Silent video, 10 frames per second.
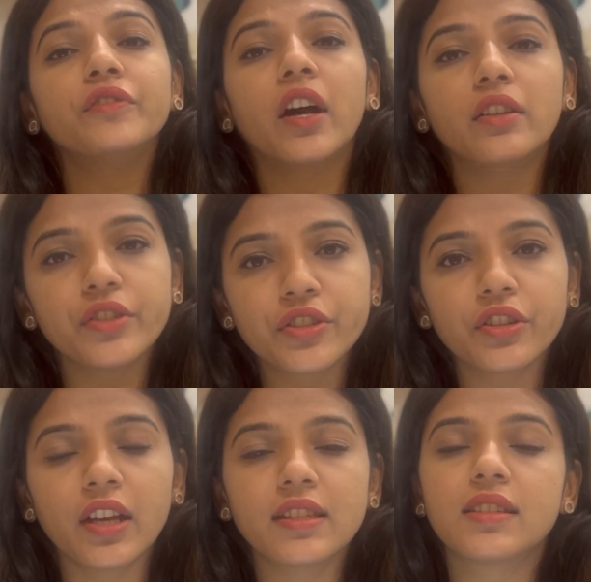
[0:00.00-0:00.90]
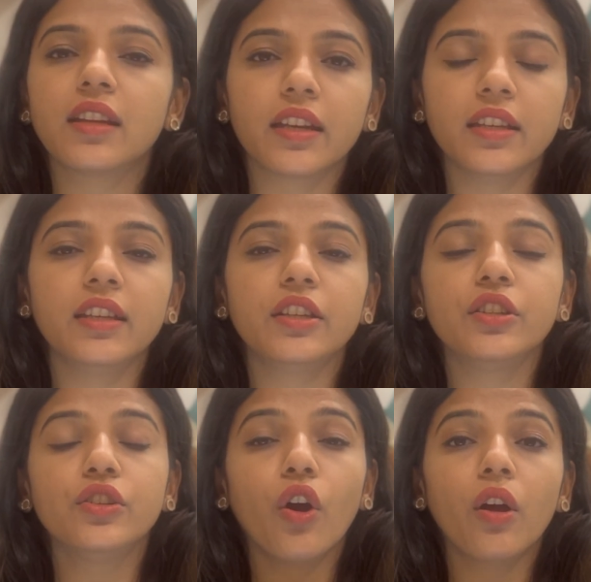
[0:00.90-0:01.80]
understood and
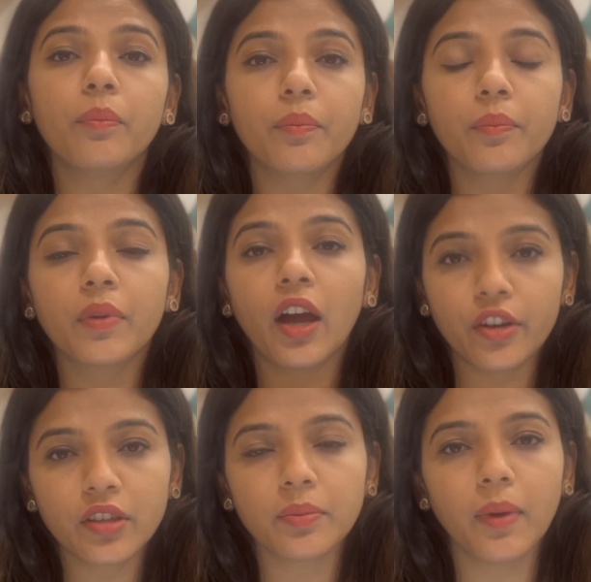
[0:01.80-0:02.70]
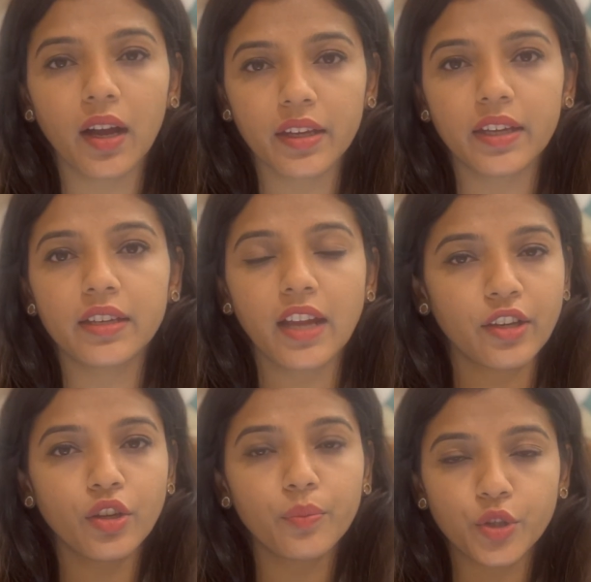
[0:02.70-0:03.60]
studied your current market
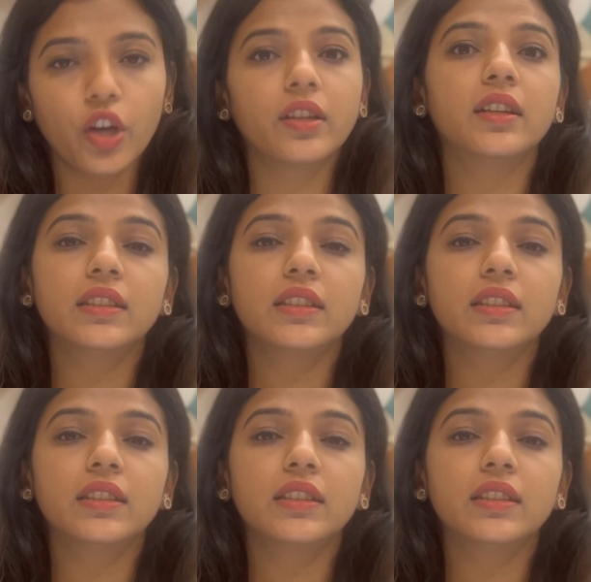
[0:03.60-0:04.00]
and your product